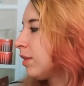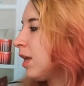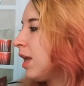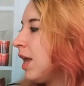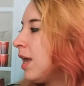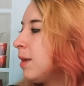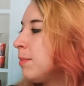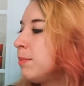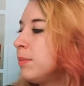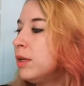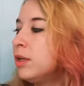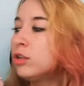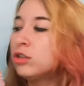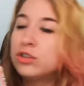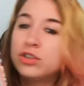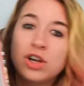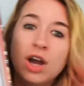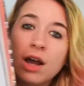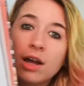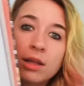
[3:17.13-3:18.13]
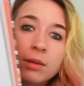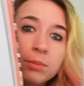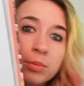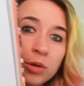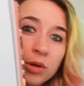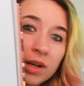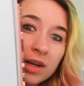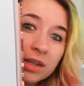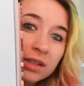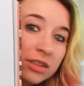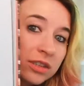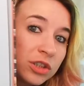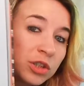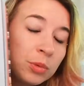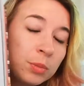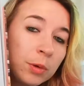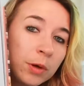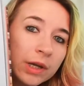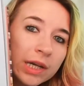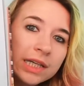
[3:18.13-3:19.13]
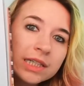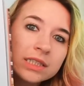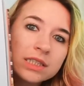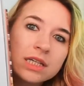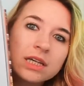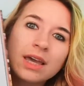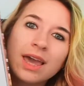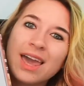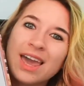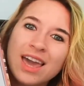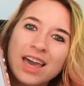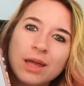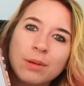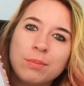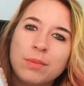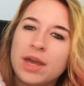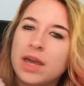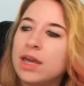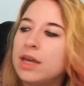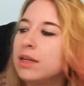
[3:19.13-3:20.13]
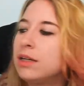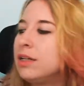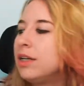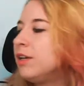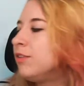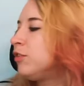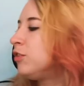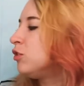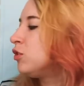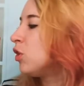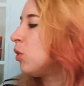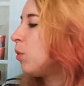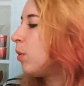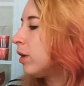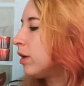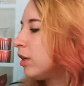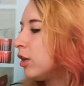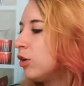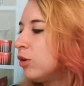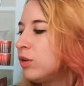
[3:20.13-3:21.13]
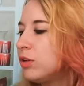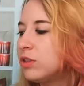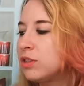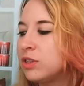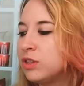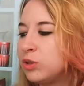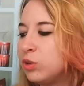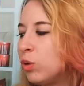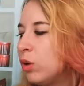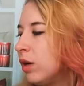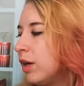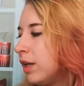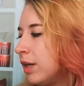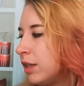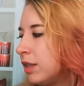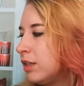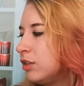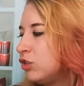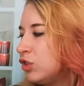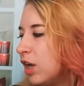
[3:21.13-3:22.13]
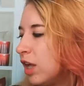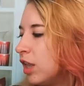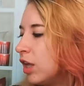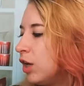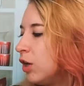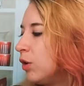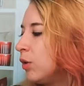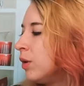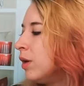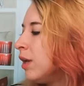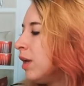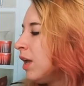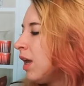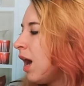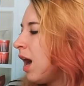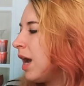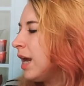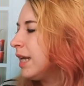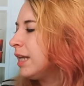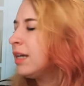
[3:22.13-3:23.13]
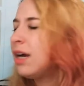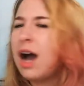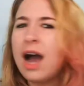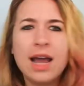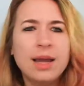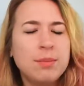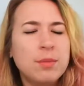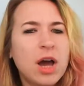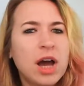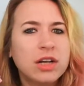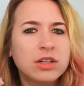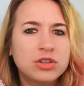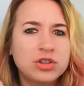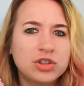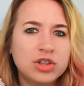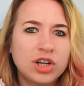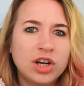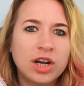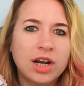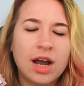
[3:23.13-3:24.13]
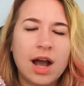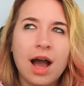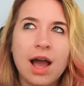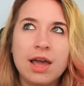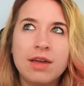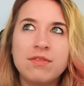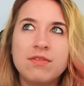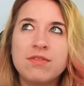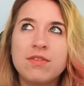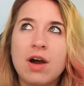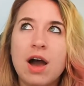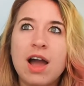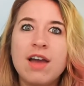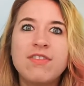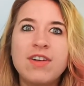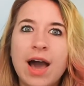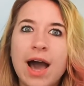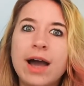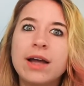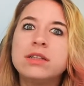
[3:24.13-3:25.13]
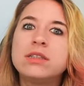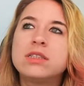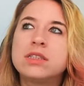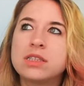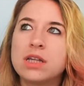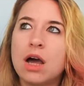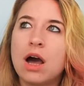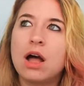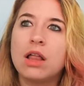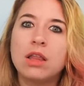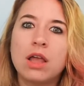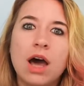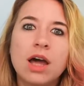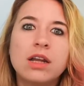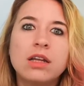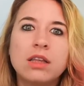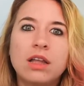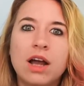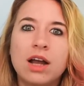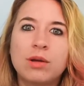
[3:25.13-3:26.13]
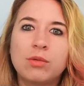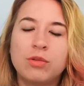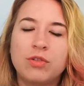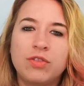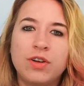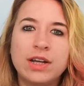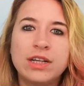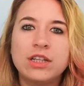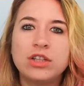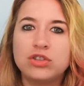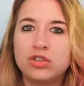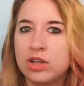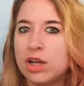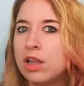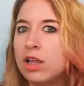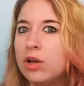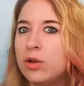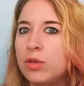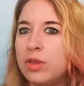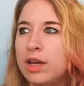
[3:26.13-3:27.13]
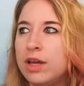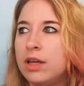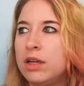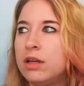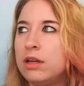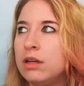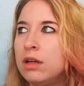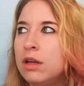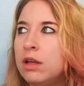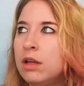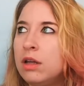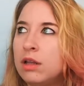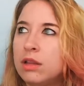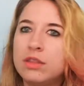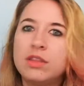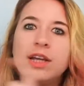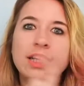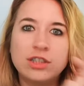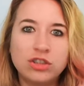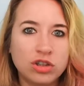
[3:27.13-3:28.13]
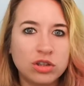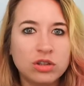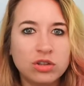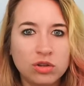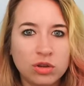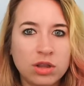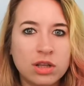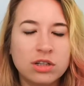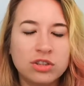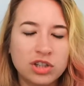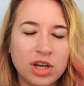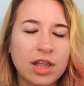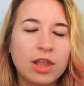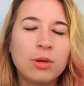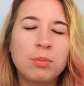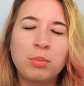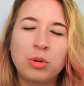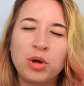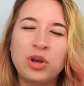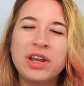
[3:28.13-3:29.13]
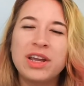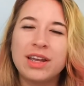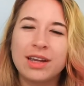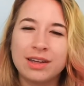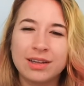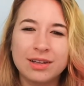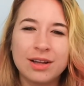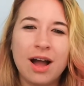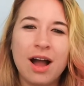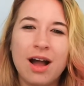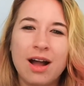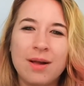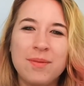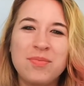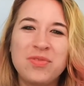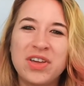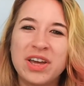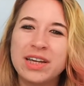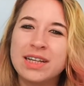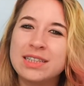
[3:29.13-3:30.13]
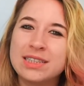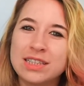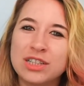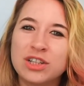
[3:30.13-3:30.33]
A milk chocolate pudding. Super easy, handmade, if you don't want to go to the store and get the Jell-O. And I'm not sure. I've had a lot of luck with finding Jell-O that, like the Jell-O pudding that